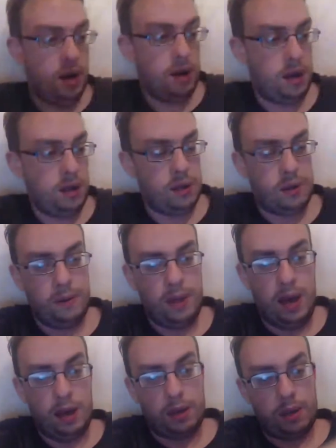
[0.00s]
markets.
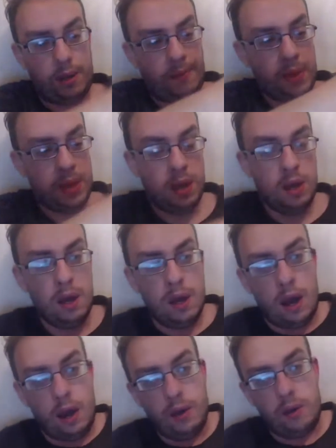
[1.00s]
Next,
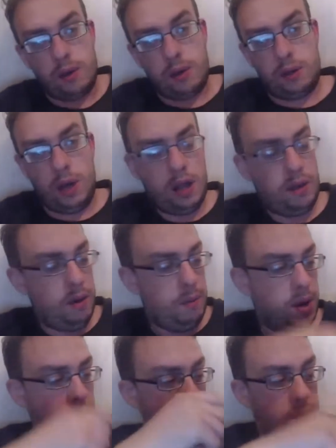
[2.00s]
I know this is
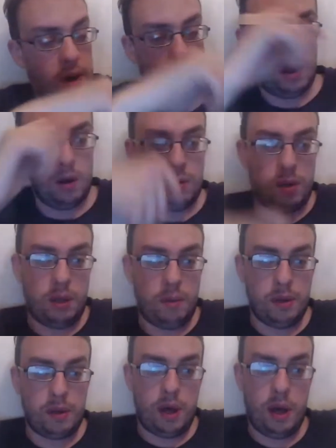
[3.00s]
genuine because I've got loads of
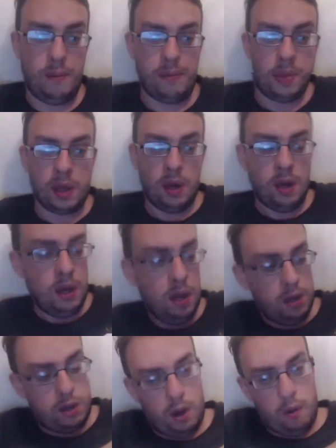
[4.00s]
them the same.
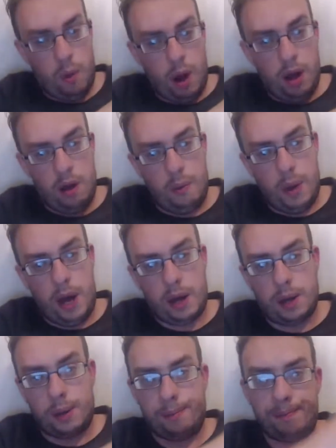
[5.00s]
So a while
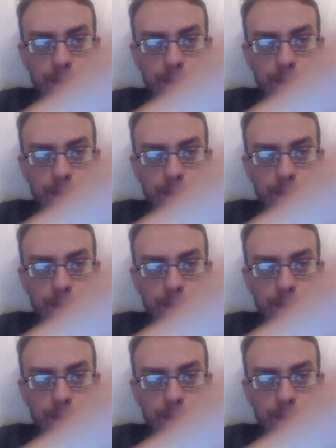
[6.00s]
back,